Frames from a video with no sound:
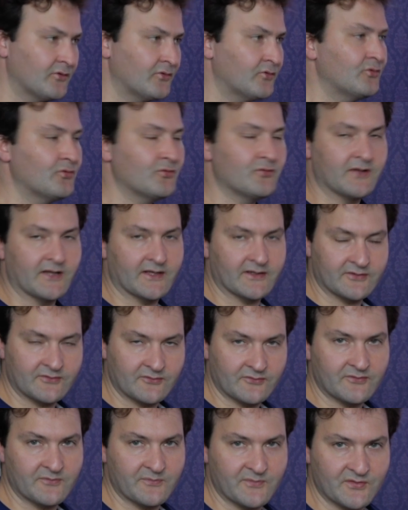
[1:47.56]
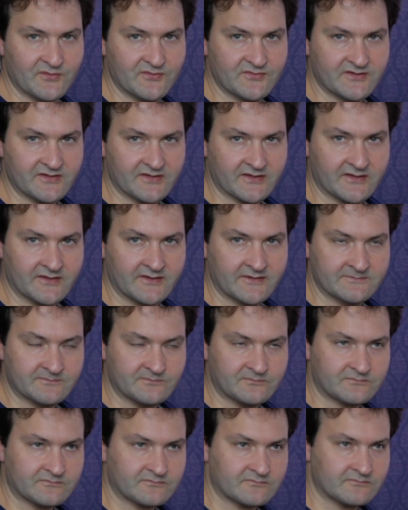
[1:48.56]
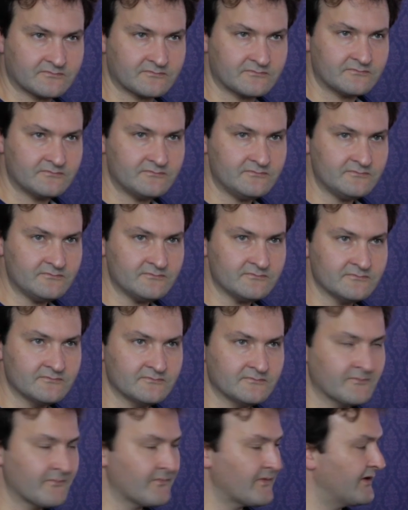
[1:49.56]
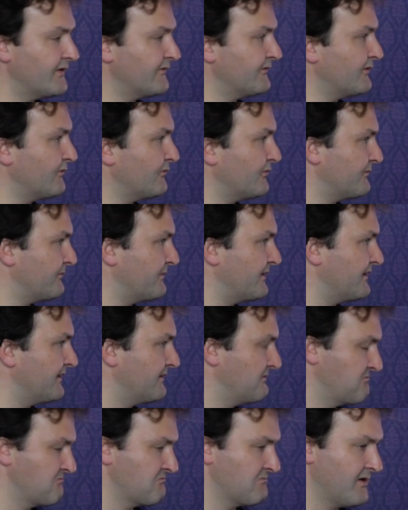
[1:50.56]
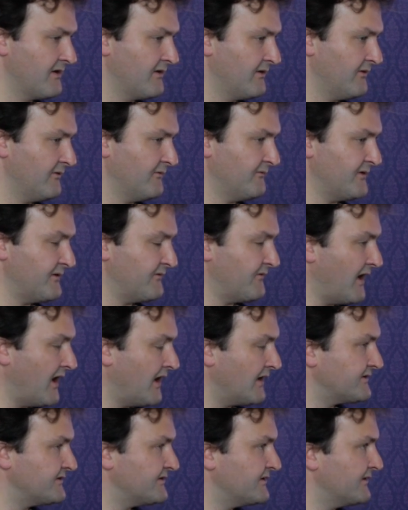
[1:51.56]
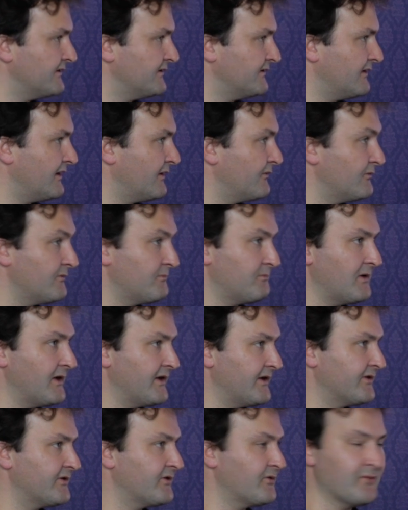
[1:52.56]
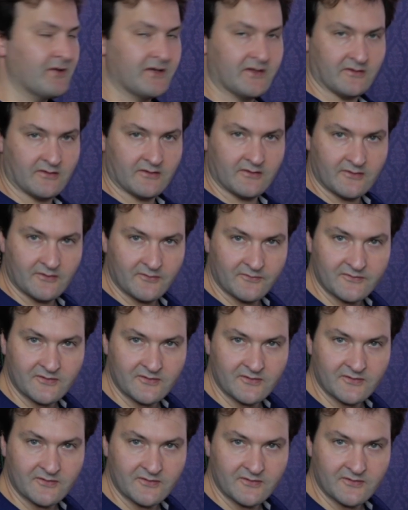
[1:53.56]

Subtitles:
to that, to the music. If there would be vivace, I would play it quicker, of